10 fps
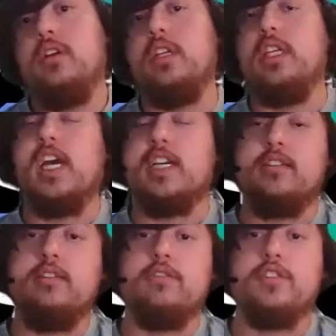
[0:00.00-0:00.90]

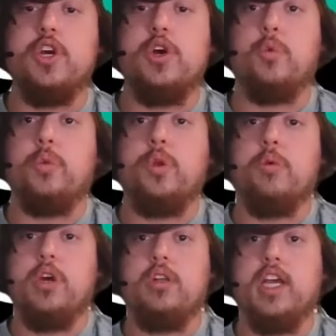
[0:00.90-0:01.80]
Yes. So we
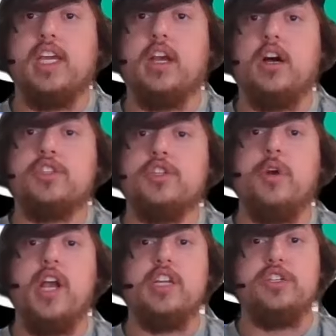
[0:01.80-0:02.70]
want to like
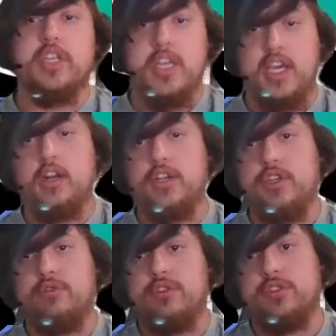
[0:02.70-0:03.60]
also educate our
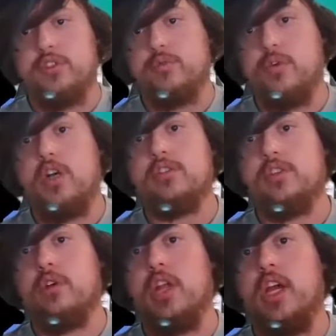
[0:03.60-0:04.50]
users as well.
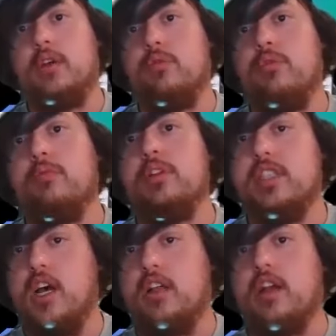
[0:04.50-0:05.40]
So like we've been
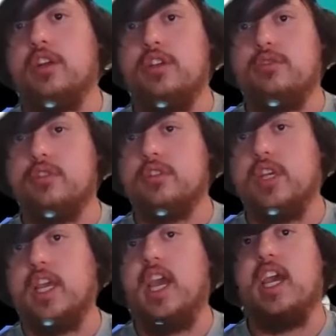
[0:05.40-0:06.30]
telling our users
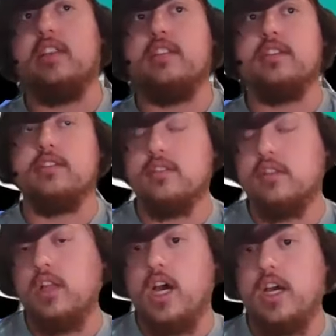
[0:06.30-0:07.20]
like, hey, this is
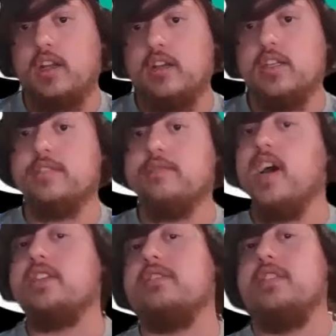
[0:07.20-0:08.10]
Solana. It's
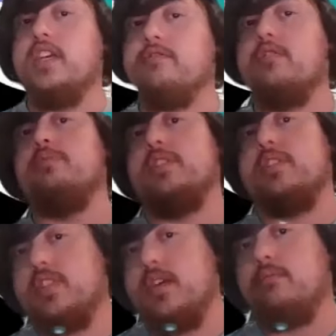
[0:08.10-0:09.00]
vastly different, but
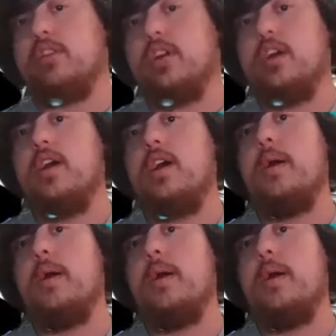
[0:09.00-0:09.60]
similar.